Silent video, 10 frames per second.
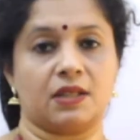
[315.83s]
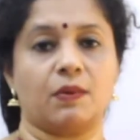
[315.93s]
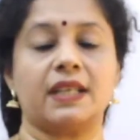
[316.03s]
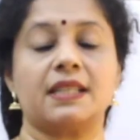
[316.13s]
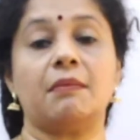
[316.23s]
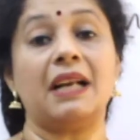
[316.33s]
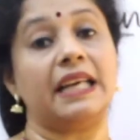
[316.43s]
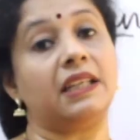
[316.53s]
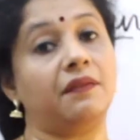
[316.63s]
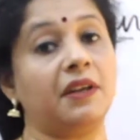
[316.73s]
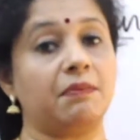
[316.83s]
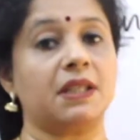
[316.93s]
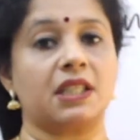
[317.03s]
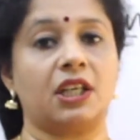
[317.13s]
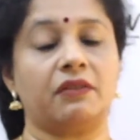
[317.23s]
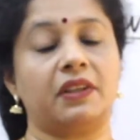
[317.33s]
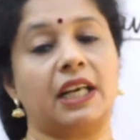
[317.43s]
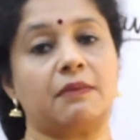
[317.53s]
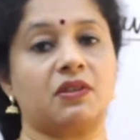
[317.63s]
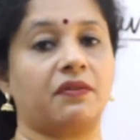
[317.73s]
For example, 85% of the
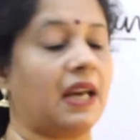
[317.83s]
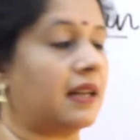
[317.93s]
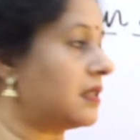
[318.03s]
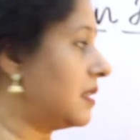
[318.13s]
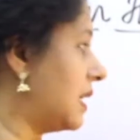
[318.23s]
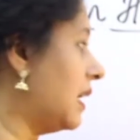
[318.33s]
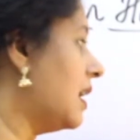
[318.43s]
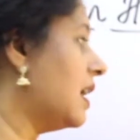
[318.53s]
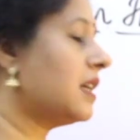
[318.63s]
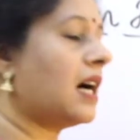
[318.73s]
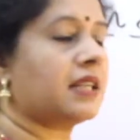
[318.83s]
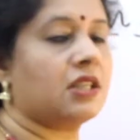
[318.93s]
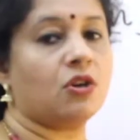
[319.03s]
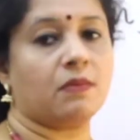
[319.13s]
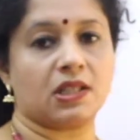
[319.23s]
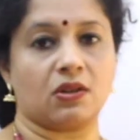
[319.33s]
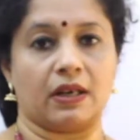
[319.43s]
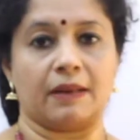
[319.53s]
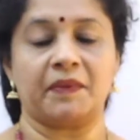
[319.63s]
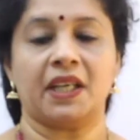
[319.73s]
types of cancers are carcinomas only.